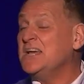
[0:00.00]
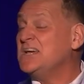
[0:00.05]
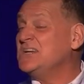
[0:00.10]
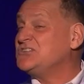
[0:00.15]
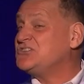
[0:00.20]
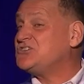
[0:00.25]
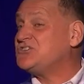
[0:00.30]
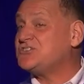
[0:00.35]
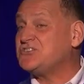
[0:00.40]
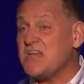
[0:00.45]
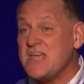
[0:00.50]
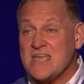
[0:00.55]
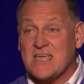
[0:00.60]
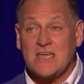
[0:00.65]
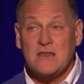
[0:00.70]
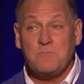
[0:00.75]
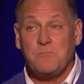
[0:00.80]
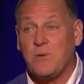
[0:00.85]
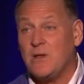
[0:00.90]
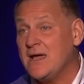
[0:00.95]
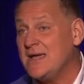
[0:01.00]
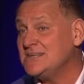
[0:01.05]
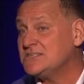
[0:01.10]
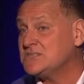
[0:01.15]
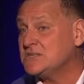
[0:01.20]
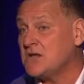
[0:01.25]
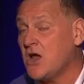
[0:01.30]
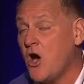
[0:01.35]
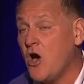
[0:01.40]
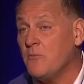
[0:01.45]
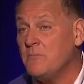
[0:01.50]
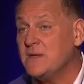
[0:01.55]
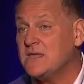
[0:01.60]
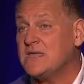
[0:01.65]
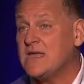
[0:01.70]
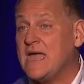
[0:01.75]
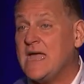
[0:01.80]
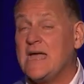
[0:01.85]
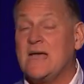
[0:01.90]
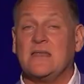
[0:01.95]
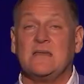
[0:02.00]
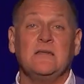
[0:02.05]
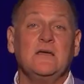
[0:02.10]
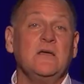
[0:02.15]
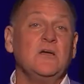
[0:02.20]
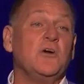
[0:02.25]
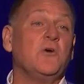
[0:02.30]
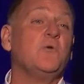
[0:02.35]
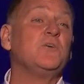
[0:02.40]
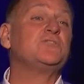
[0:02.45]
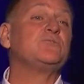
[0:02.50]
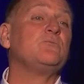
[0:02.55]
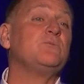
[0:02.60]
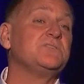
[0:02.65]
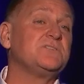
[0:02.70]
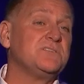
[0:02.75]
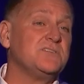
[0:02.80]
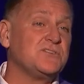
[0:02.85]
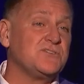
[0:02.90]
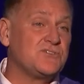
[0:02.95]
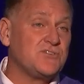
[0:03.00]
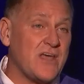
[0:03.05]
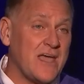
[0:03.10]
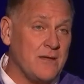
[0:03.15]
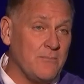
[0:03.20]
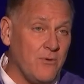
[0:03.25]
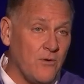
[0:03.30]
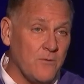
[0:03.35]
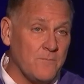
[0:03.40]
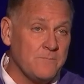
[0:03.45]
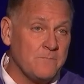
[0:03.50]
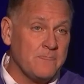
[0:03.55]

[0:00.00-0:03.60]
stinking place it all began, which was the stable.